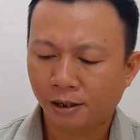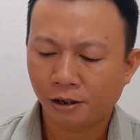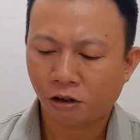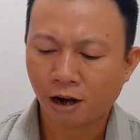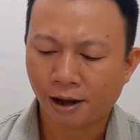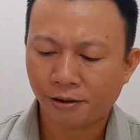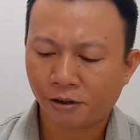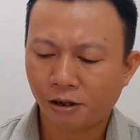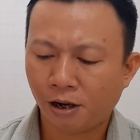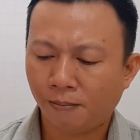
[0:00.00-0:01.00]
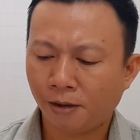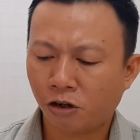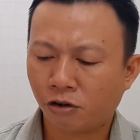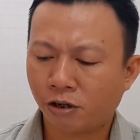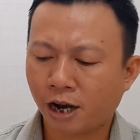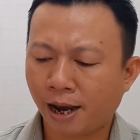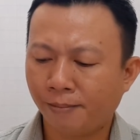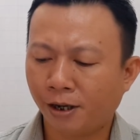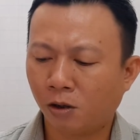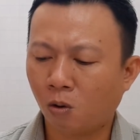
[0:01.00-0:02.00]
the chance need much time
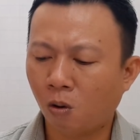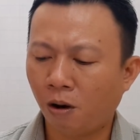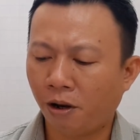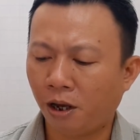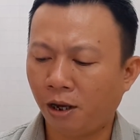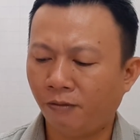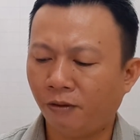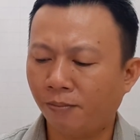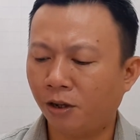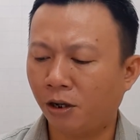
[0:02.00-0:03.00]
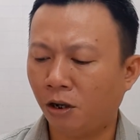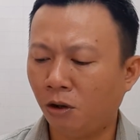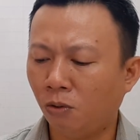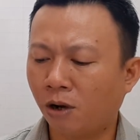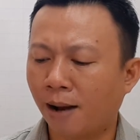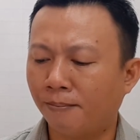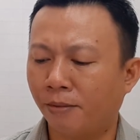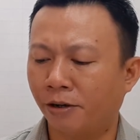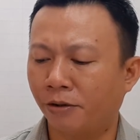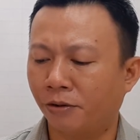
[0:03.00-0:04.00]
and quality from the
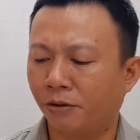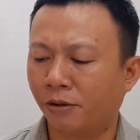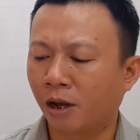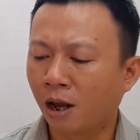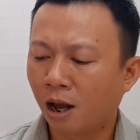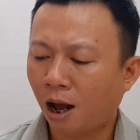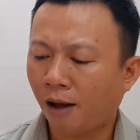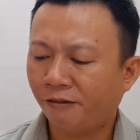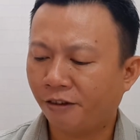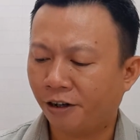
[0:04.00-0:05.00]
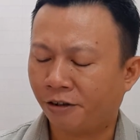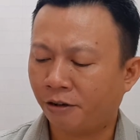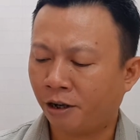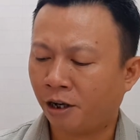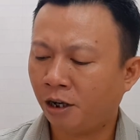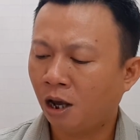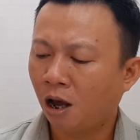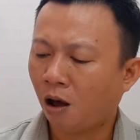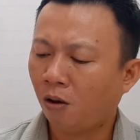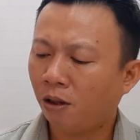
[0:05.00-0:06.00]
newcomers. Obviously,
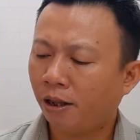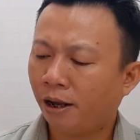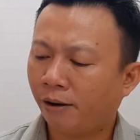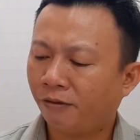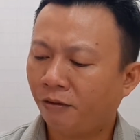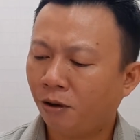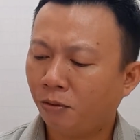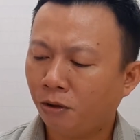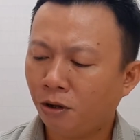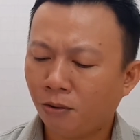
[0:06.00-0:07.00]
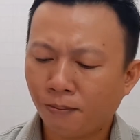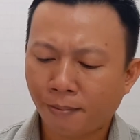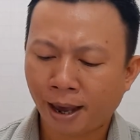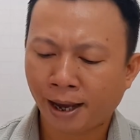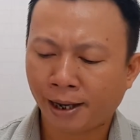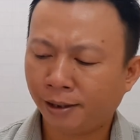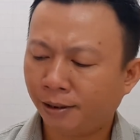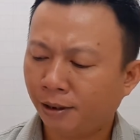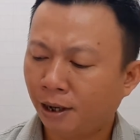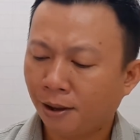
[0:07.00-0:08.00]
only a few new
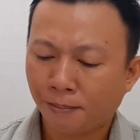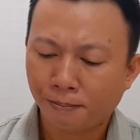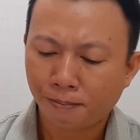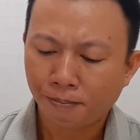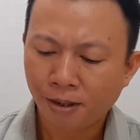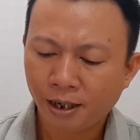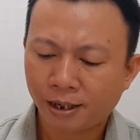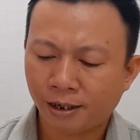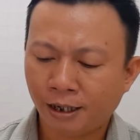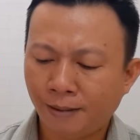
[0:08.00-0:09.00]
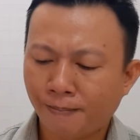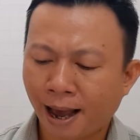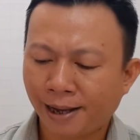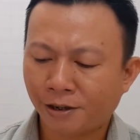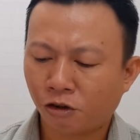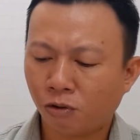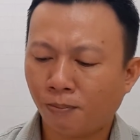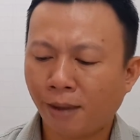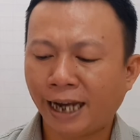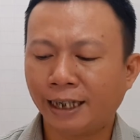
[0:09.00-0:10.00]
men meet the demands to
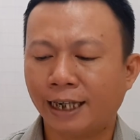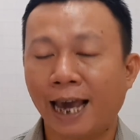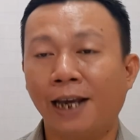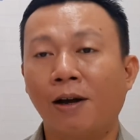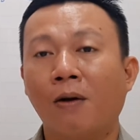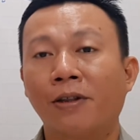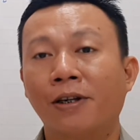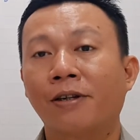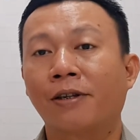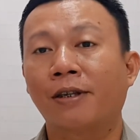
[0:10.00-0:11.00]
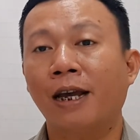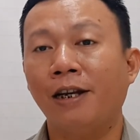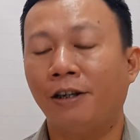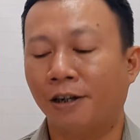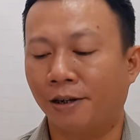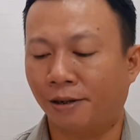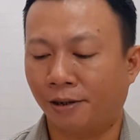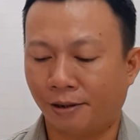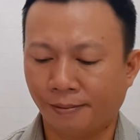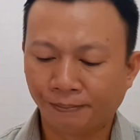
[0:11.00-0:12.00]
maintain on the
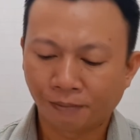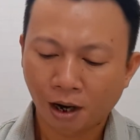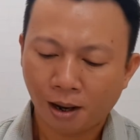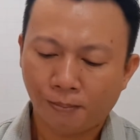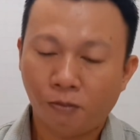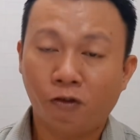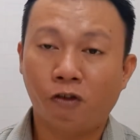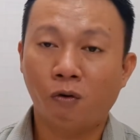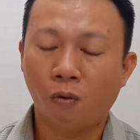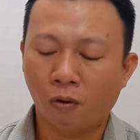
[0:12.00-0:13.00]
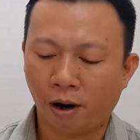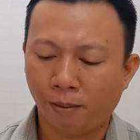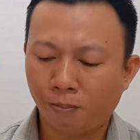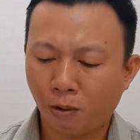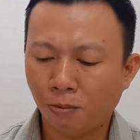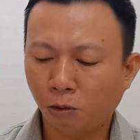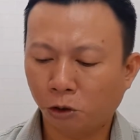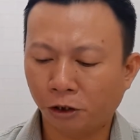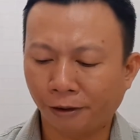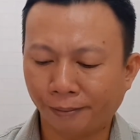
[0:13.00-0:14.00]
status. 4.
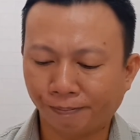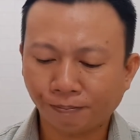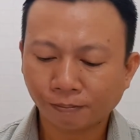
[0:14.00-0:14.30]
Promotion.